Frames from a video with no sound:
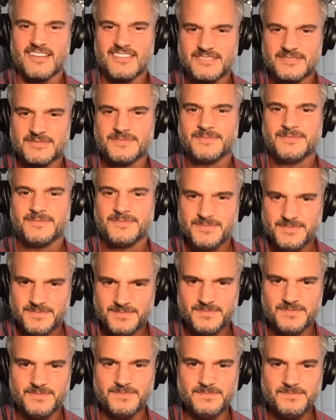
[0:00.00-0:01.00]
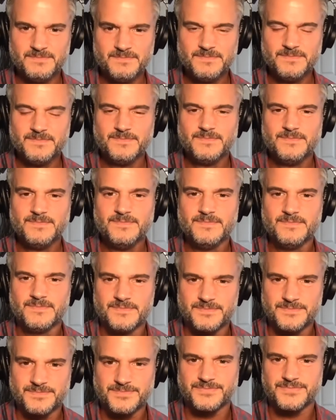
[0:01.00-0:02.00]
yeah. Um, you know, I've mm. had my
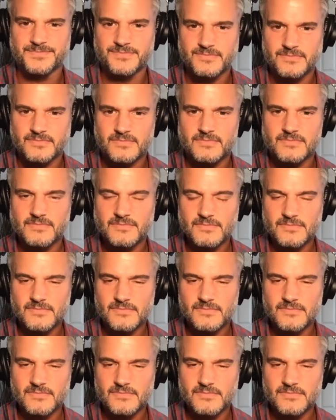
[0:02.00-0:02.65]
my